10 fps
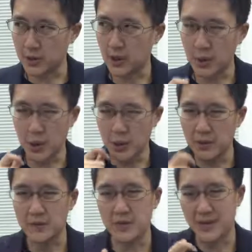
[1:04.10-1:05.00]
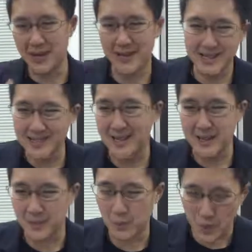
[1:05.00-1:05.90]
not all of your eggs are
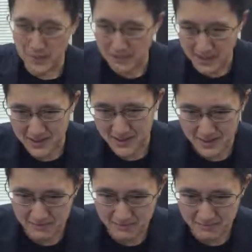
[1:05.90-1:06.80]
in one basket.